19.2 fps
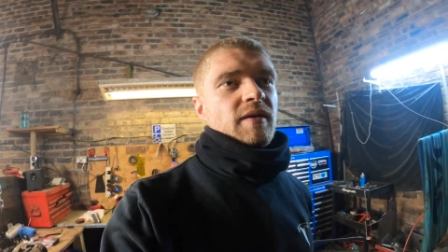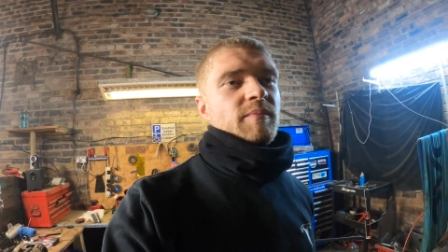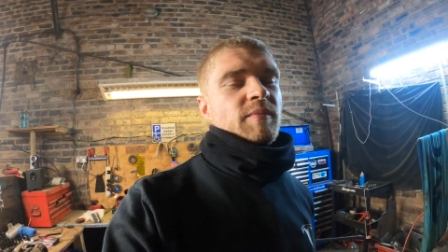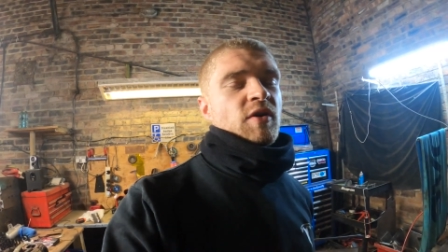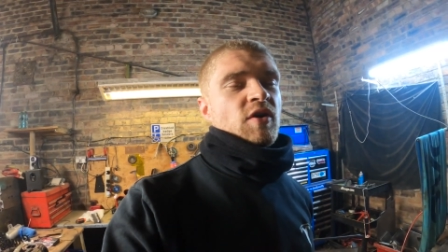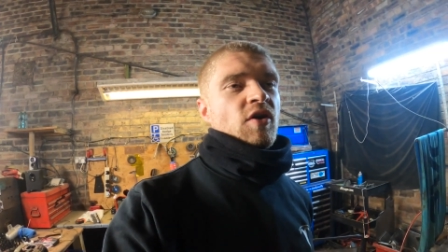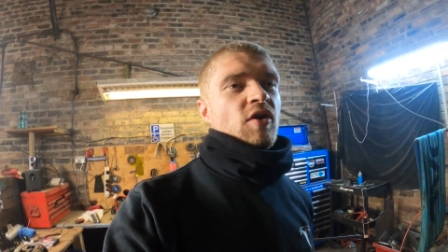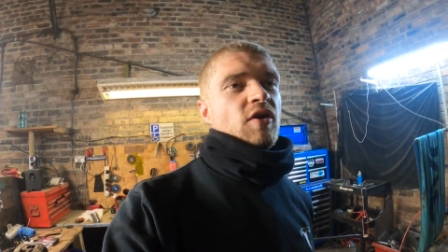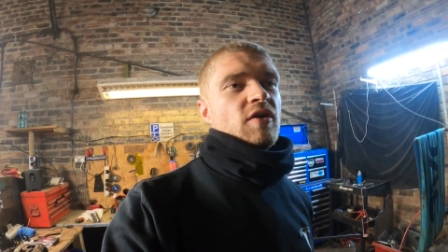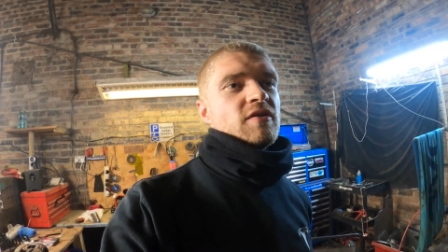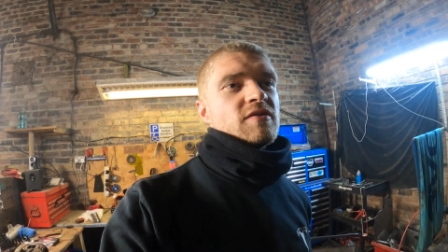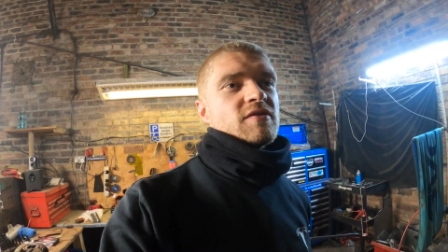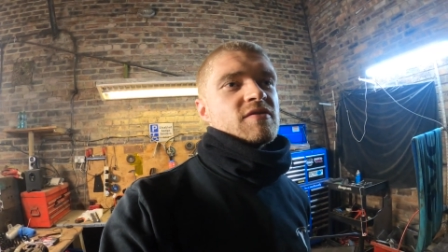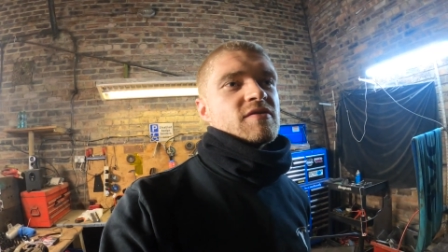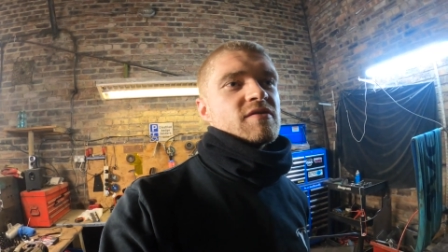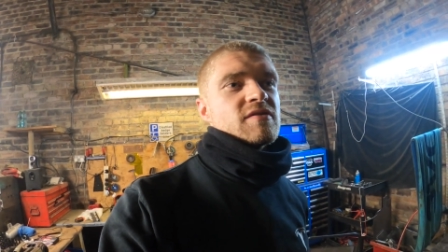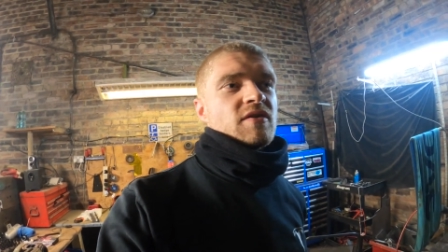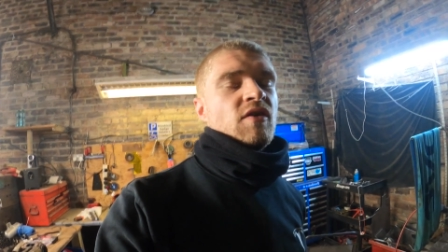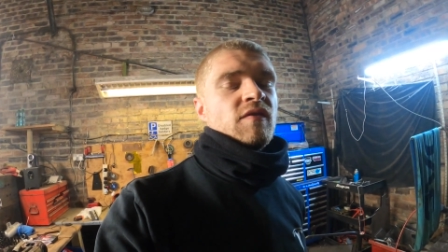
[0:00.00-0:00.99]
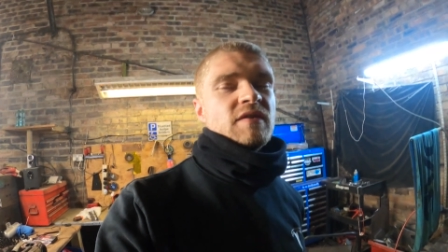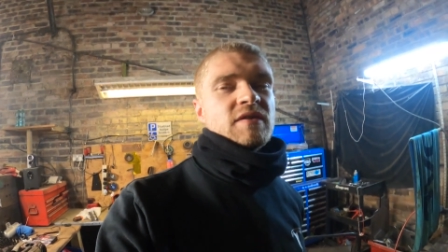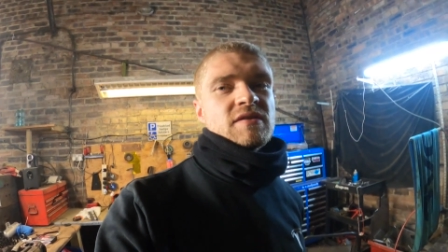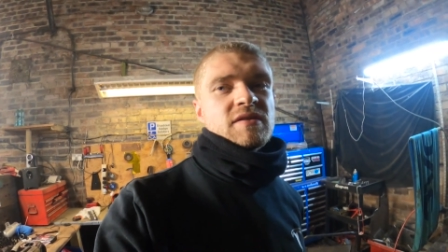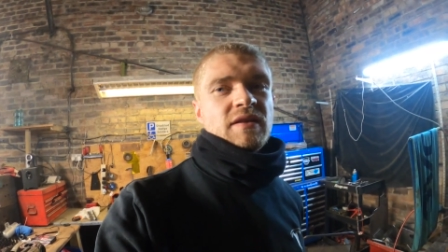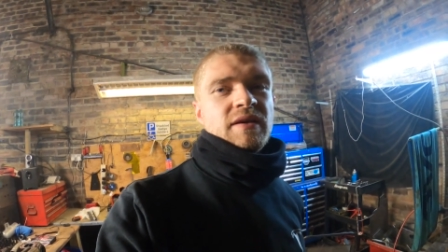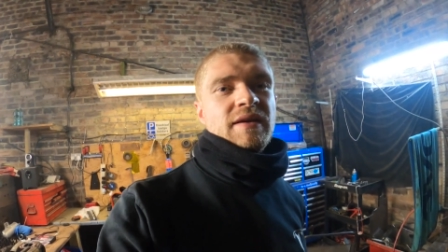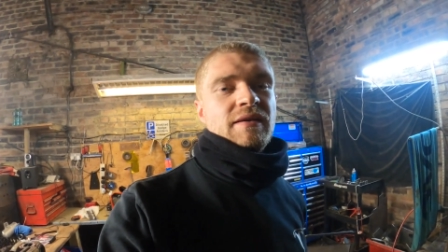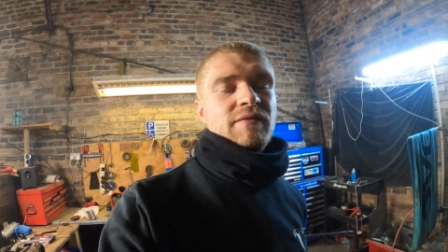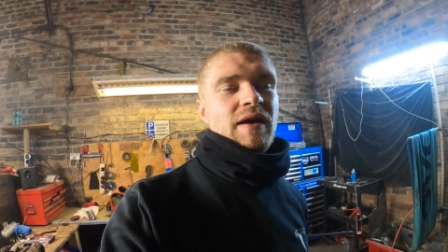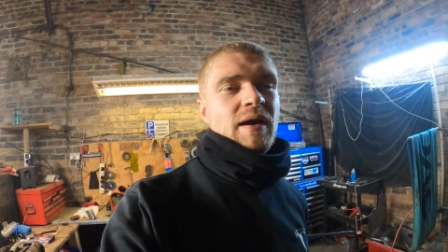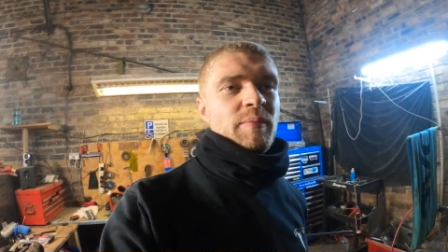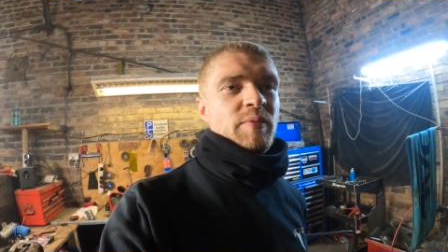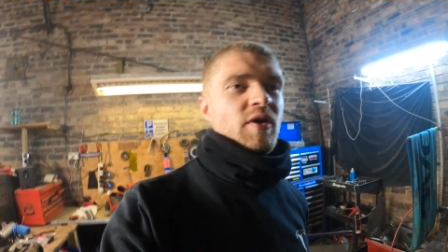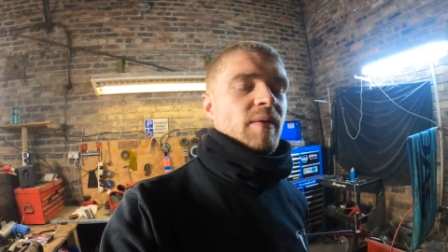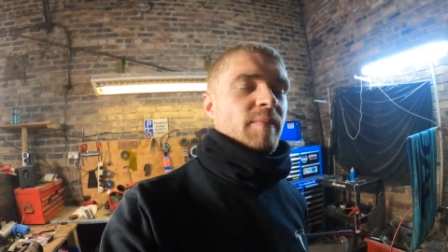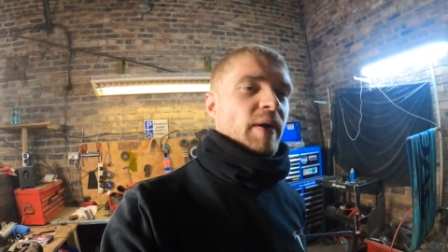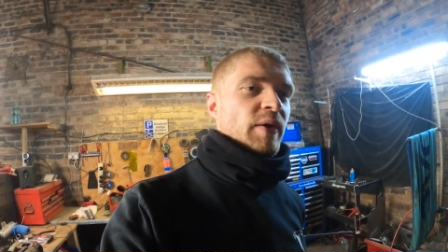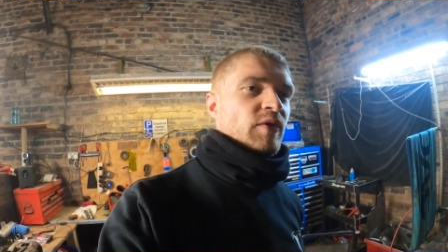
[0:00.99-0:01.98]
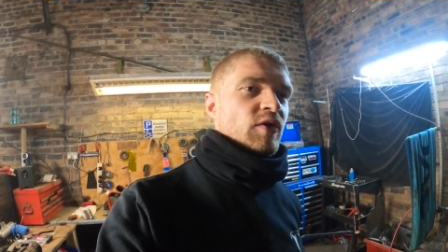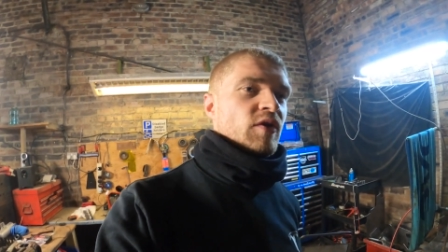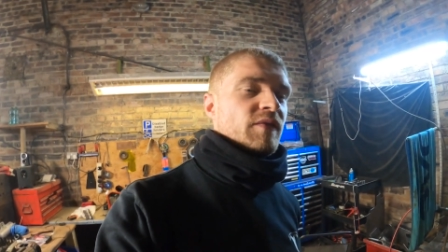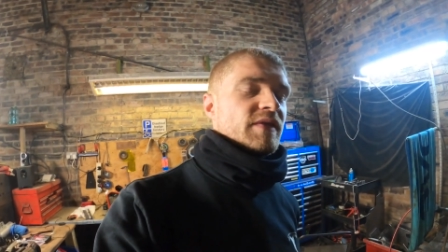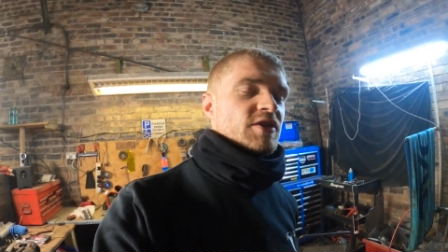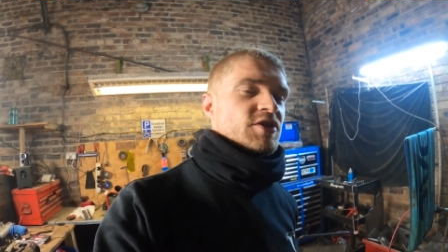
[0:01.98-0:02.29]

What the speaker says: because obviously if I put a mount on